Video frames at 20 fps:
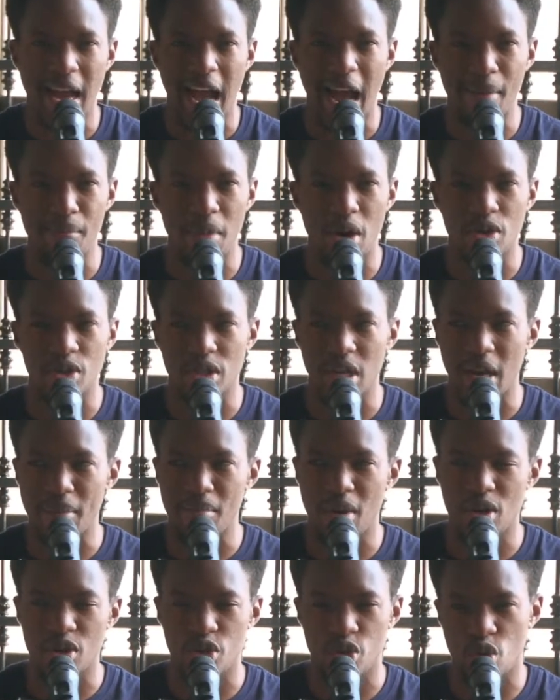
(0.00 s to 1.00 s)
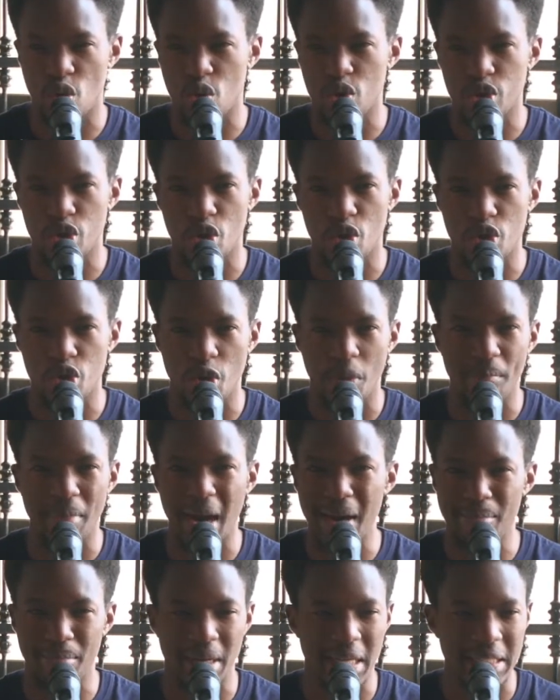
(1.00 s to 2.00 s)
about about your your your
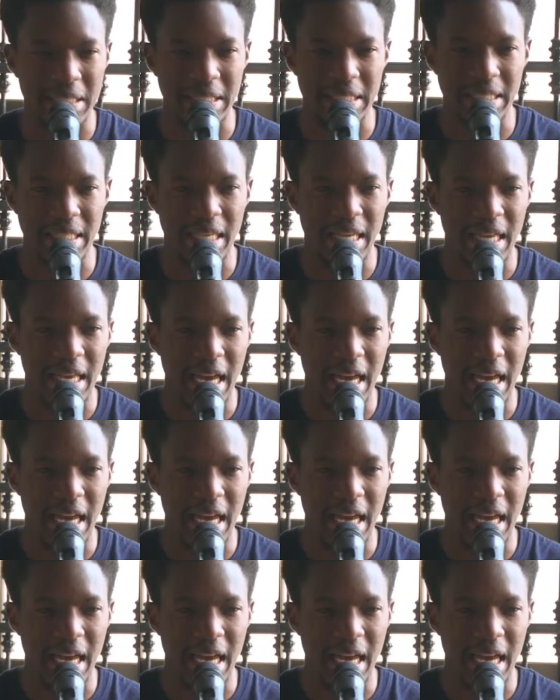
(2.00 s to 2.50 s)
purpose